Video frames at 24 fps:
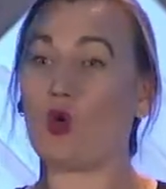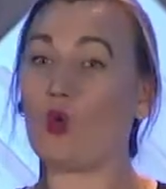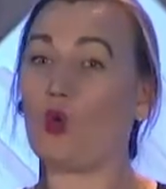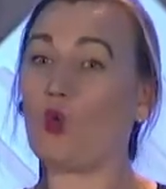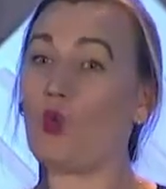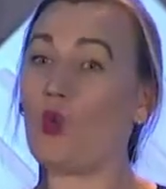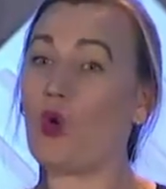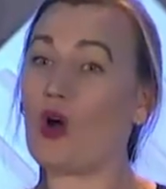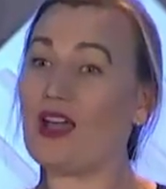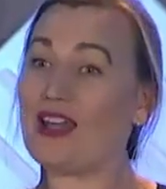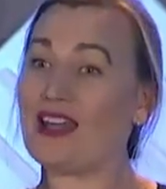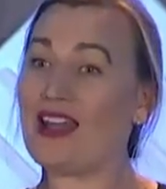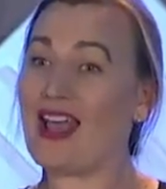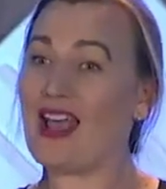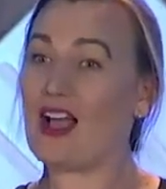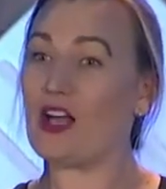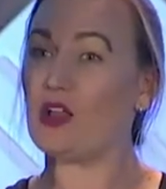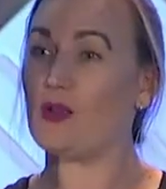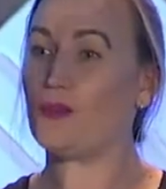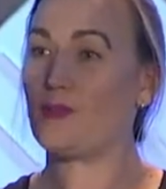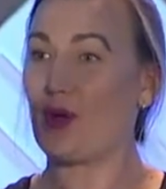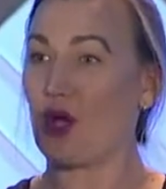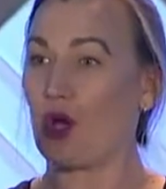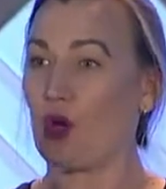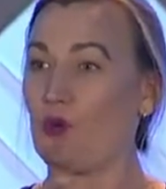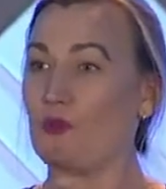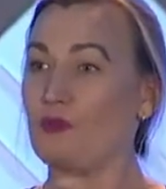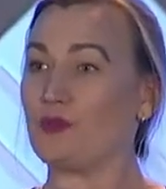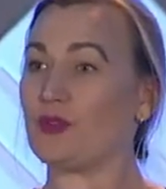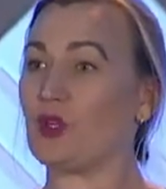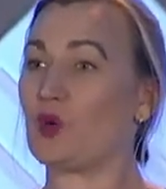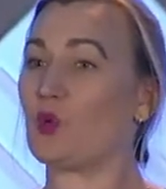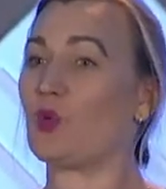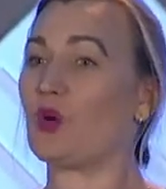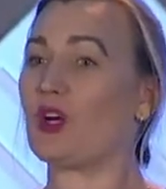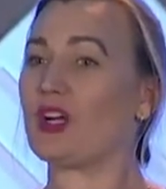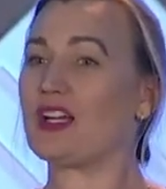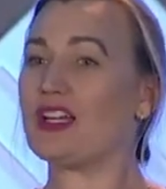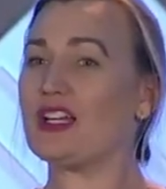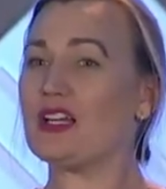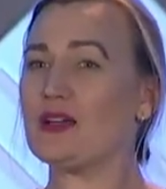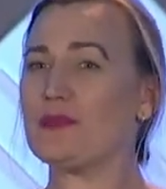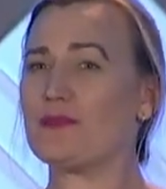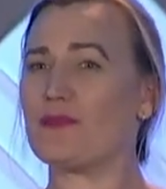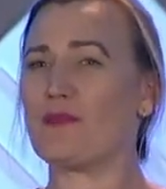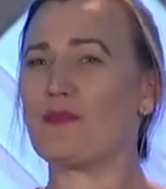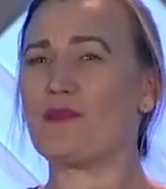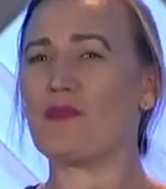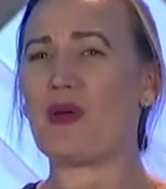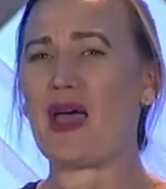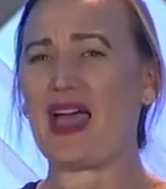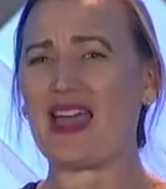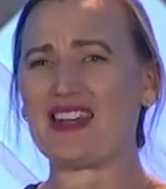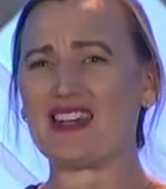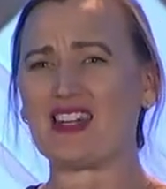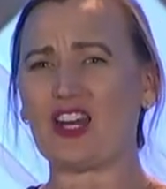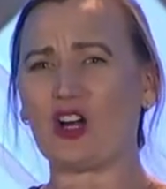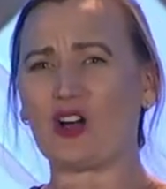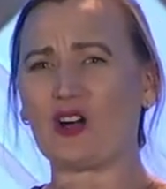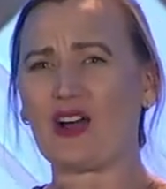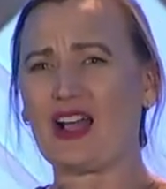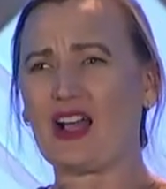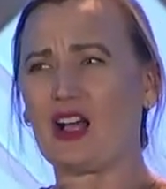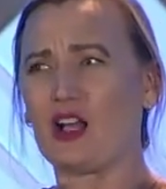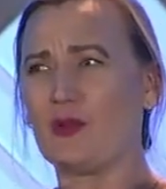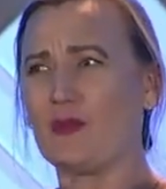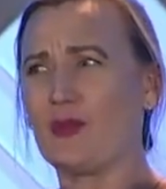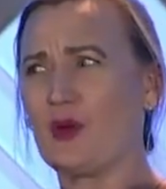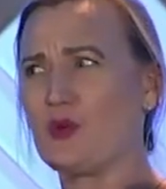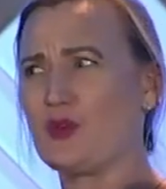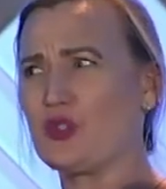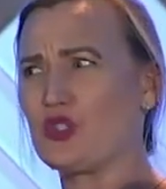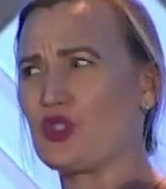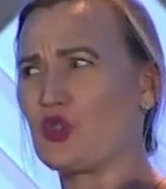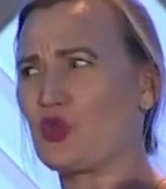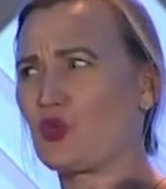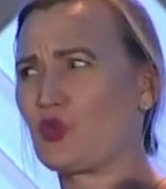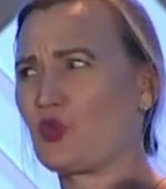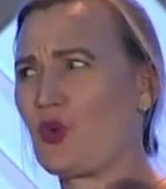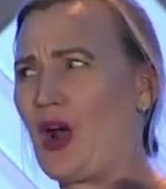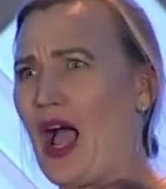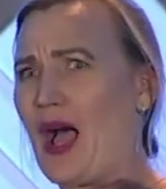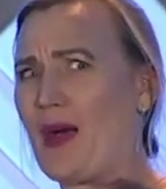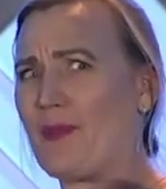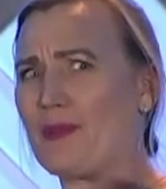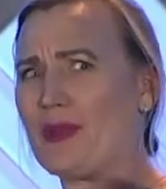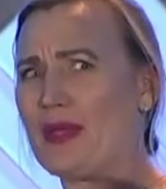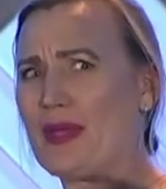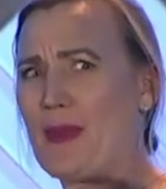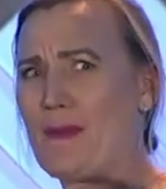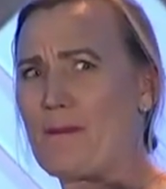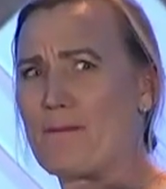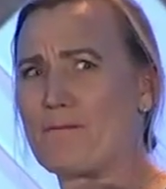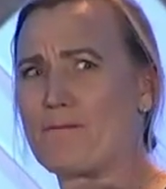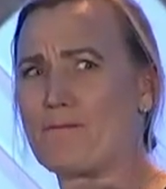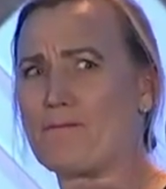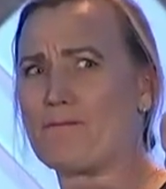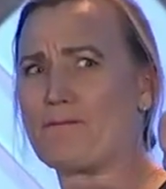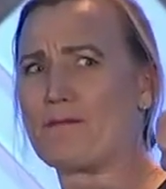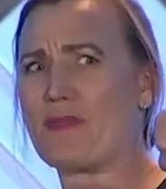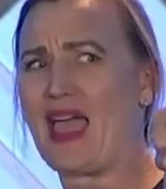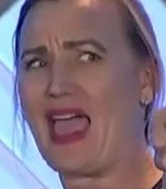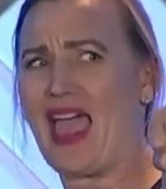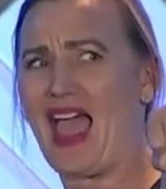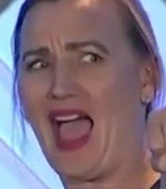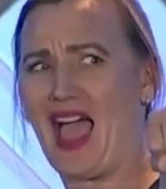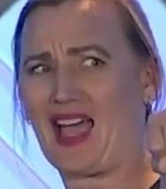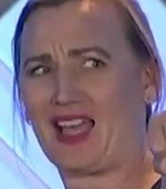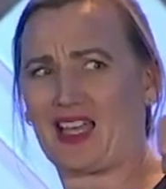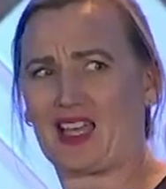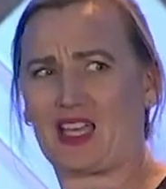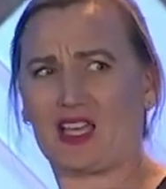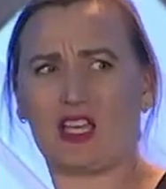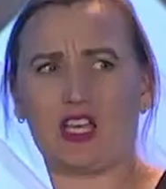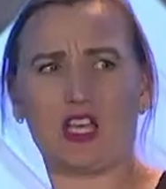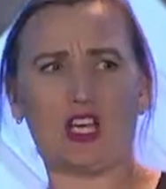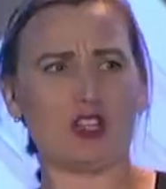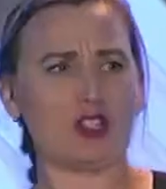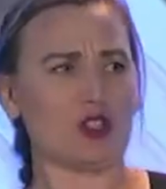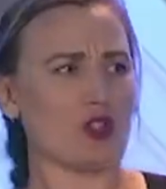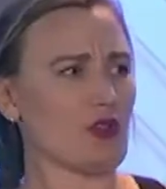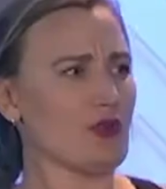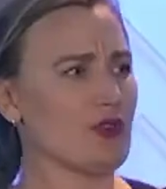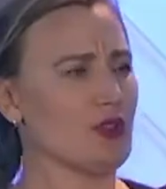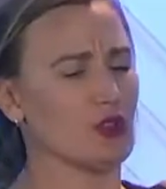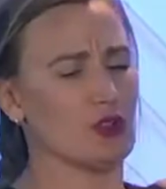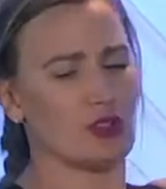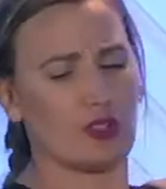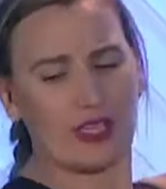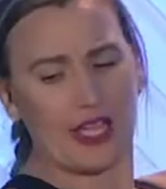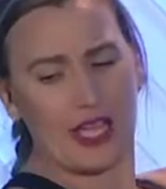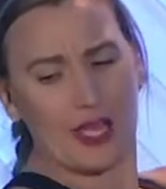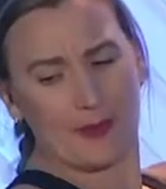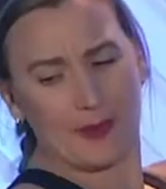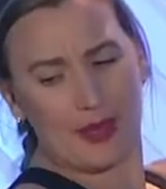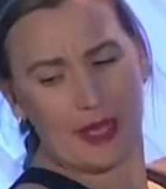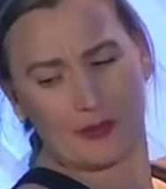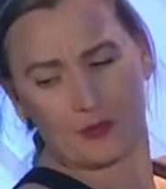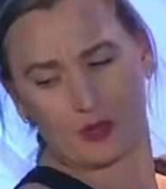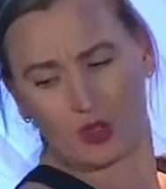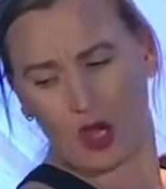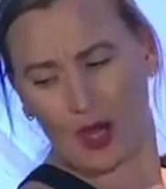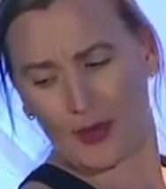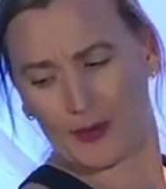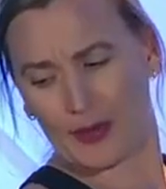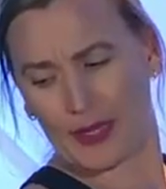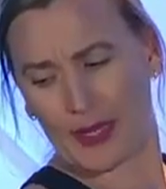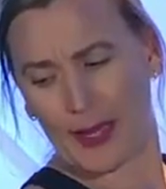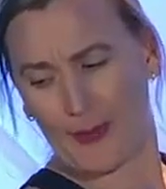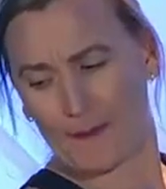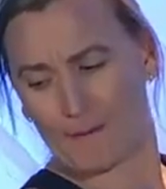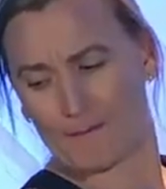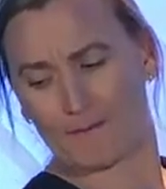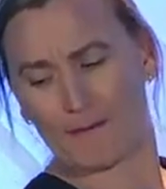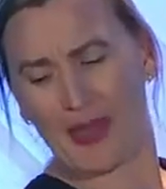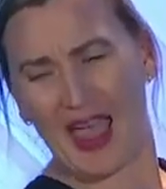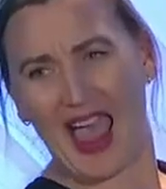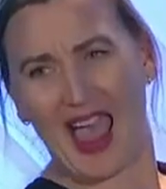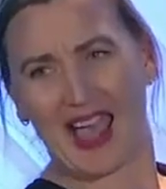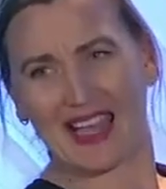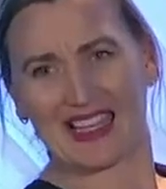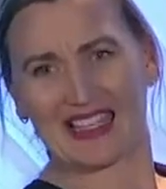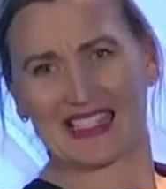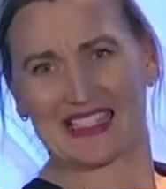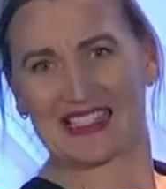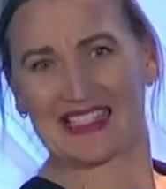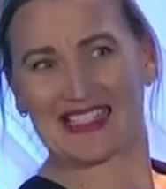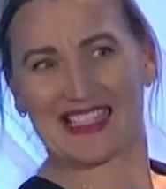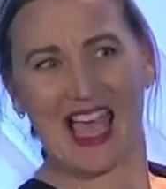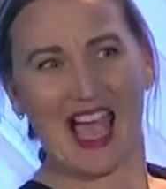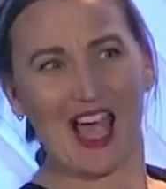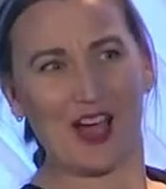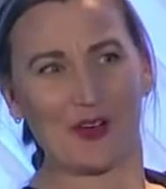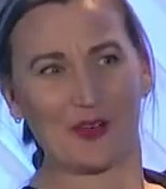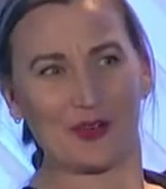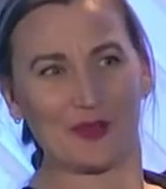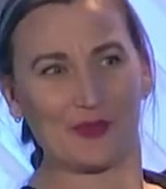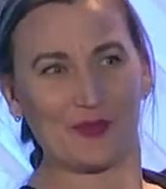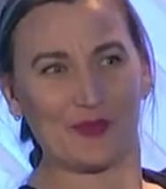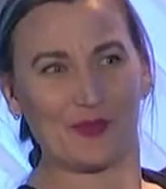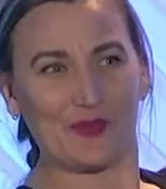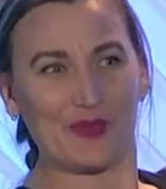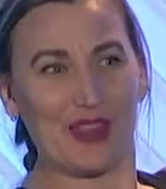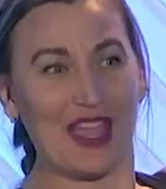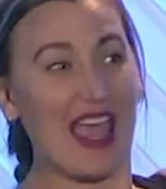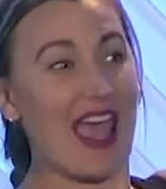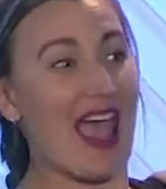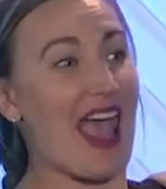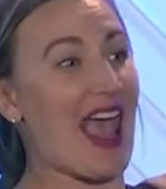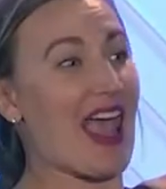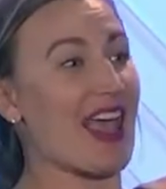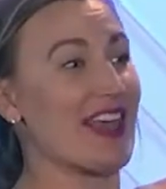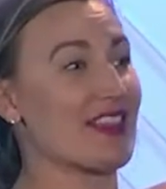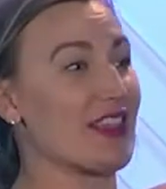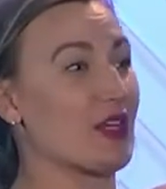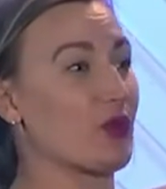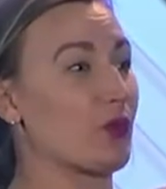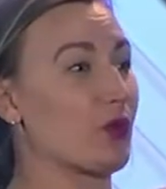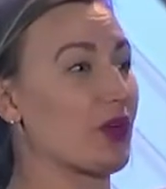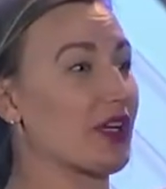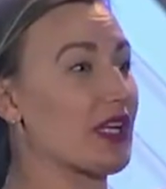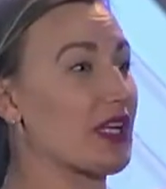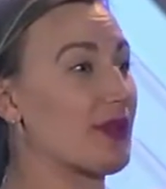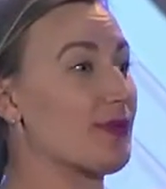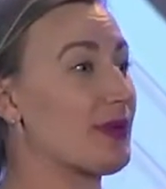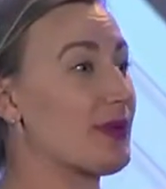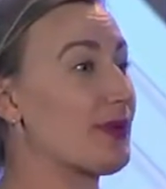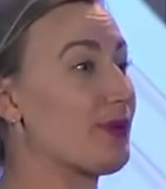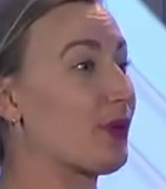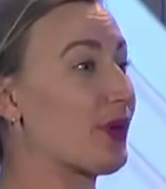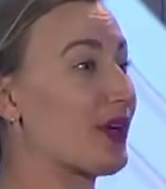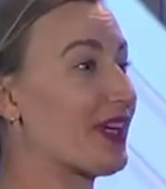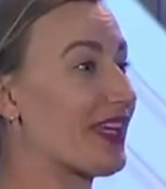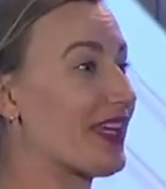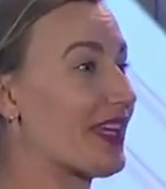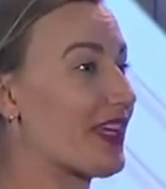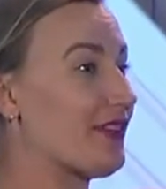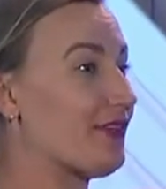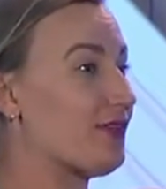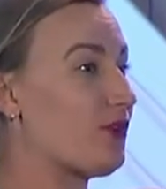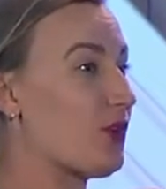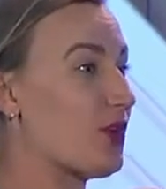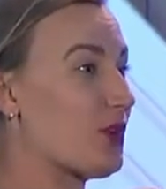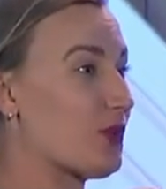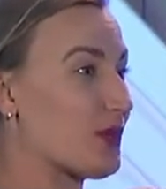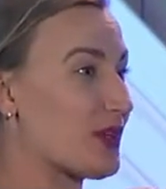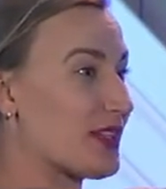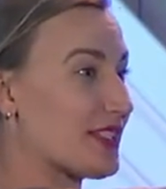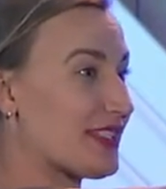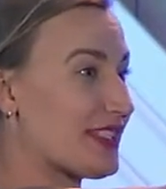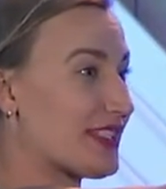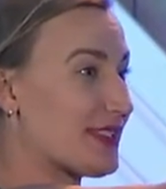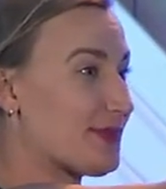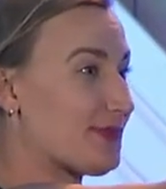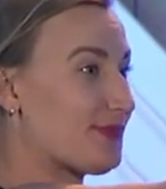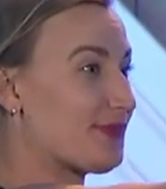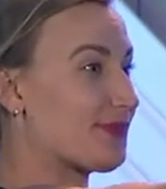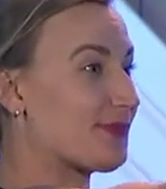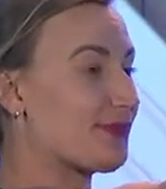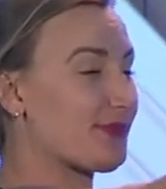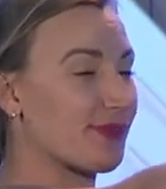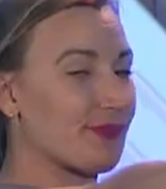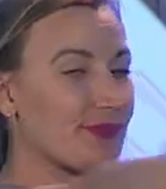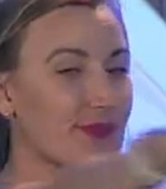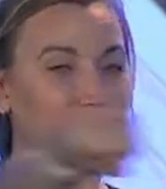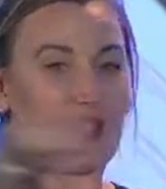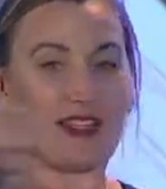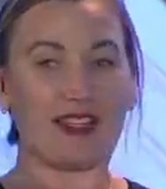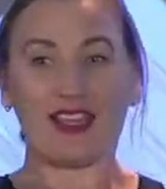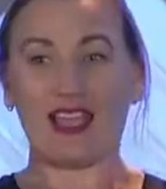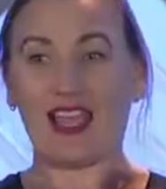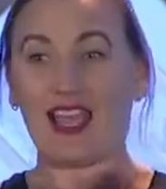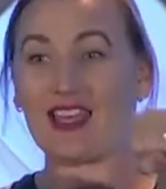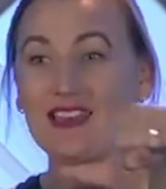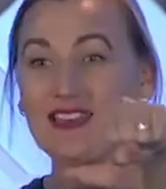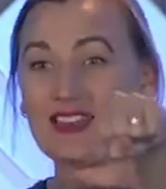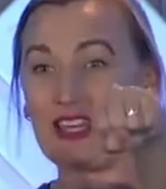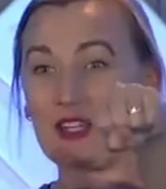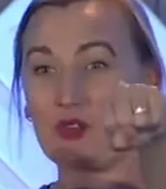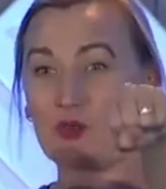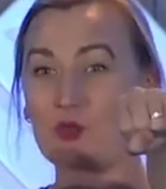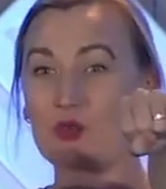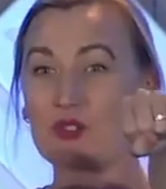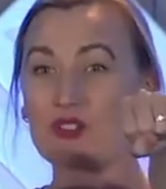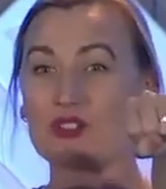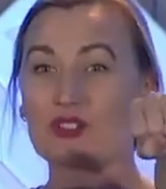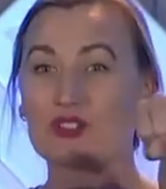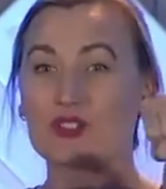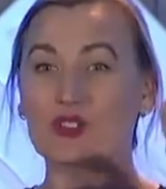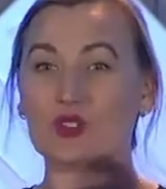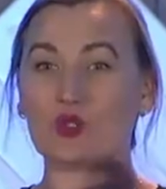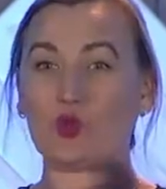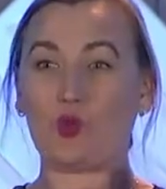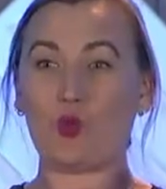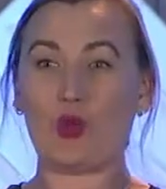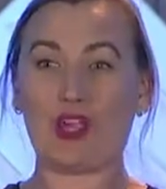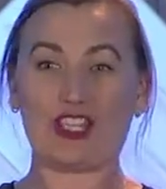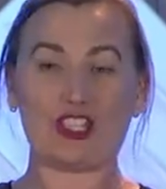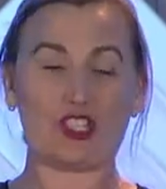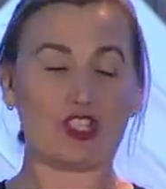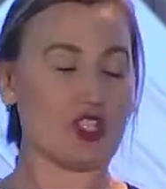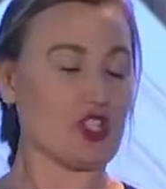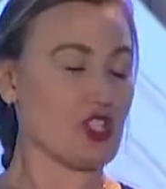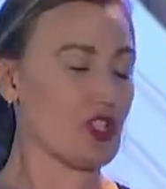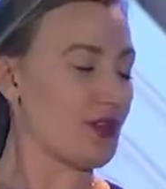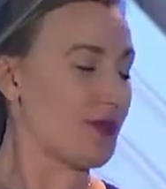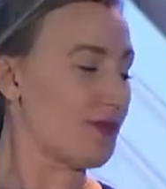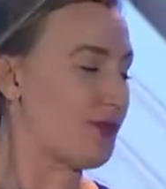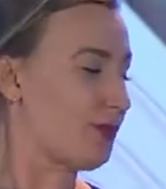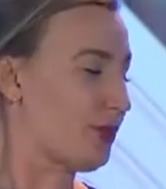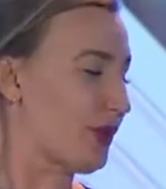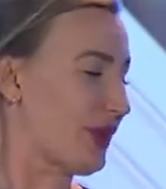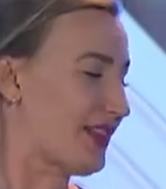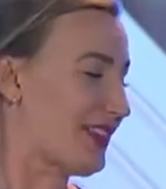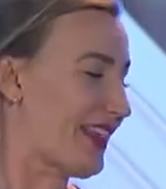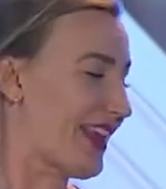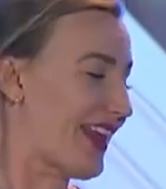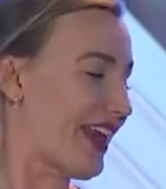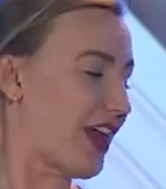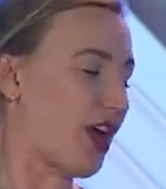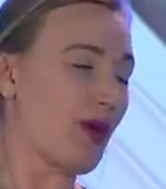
One elbow, we're gonna bend our elbow and drop it back. So if you look at me, I'm dropping it back and down. And then we're gonna be bringing it forwards. And then we'll switch. Bring that